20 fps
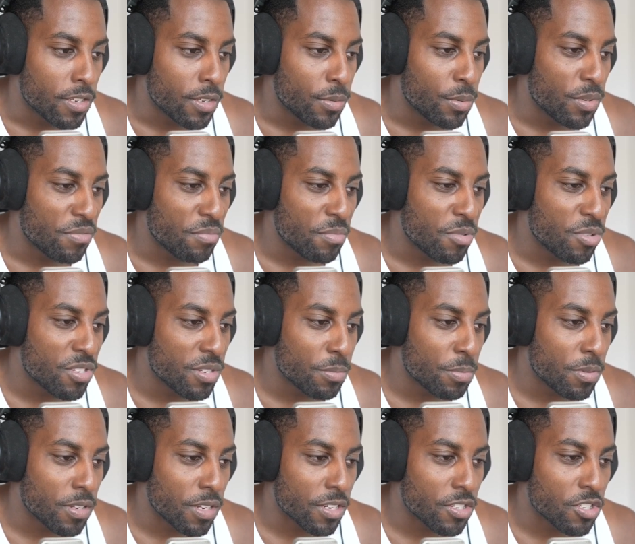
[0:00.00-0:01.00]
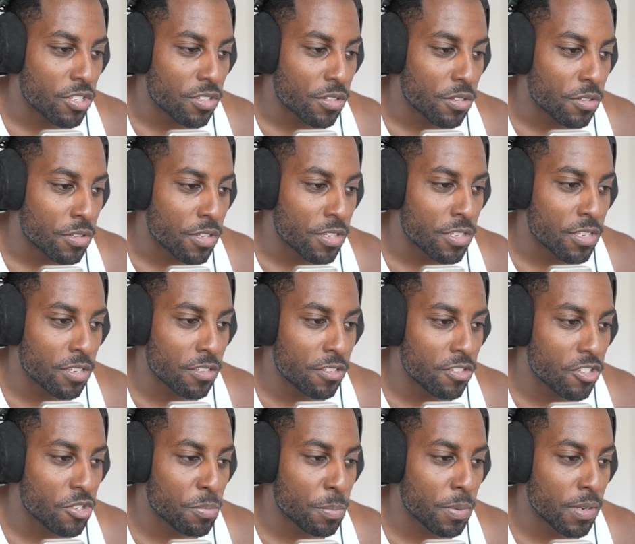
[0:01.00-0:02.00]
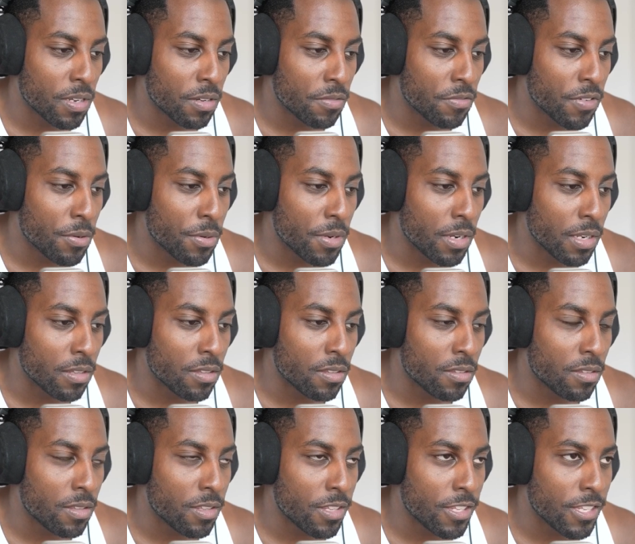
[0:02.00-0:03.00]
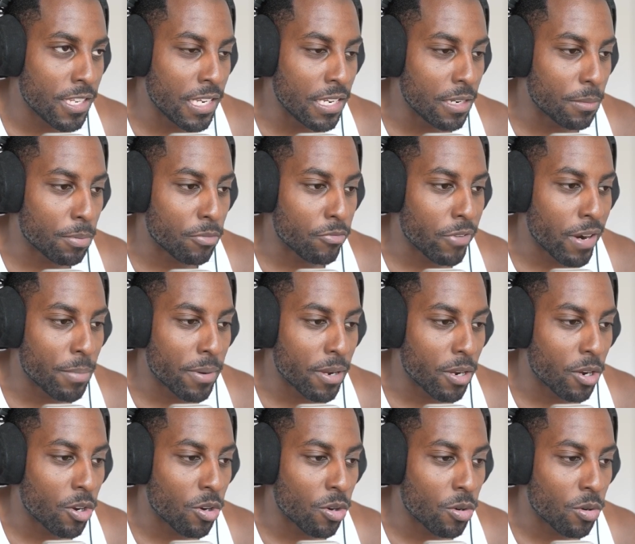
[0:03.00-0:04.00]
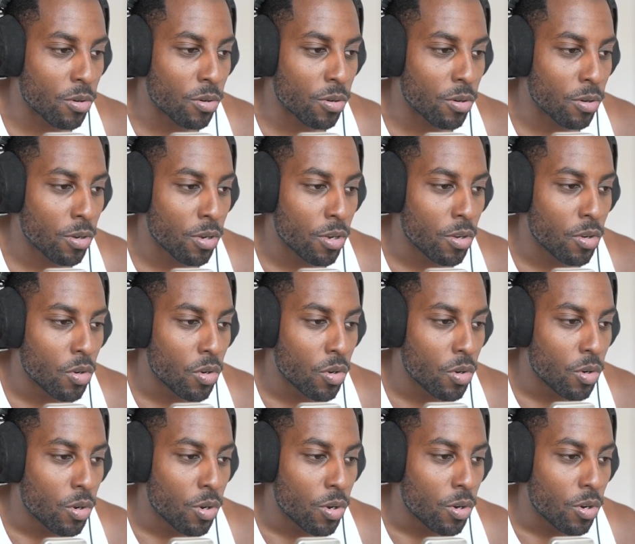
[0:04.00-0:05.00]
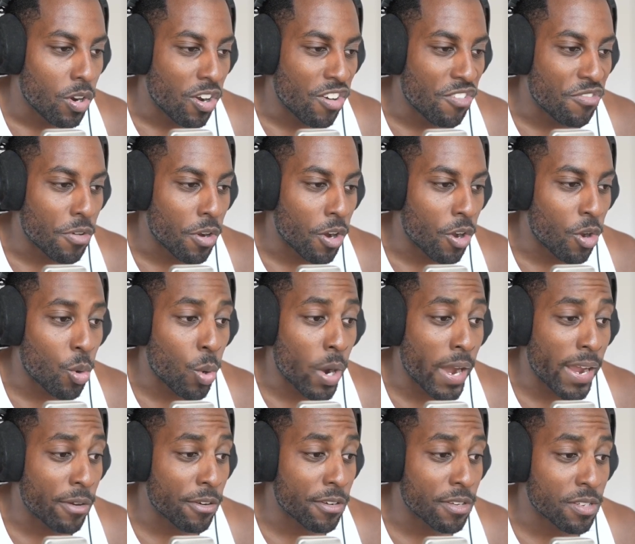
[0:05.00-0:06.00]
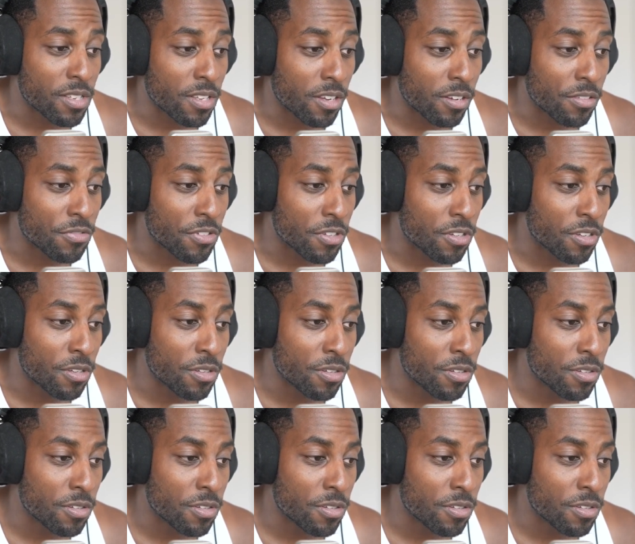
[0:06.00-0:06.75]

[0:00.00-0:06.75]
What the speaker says: with music production though, this can just be a very deep rabbit hole of acquiring stuff, you know?